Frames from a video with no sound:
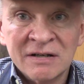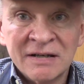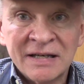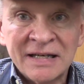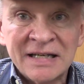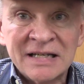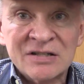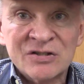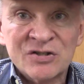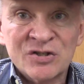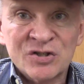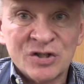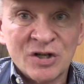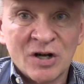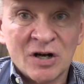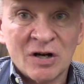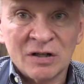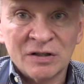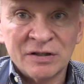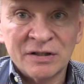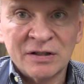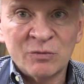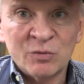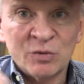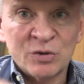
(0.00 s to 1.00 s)

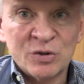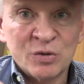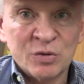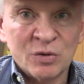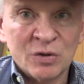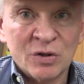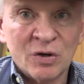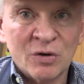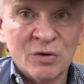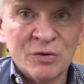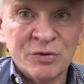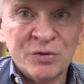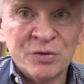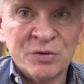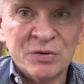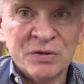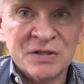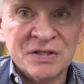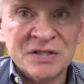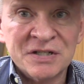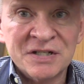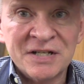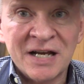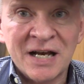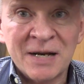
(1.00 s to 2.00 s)
installed it, which will go through
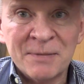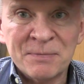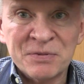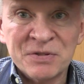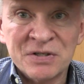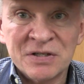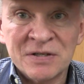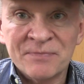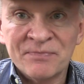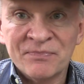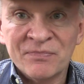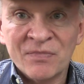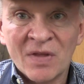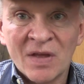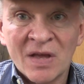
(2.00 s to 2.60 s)
the steps,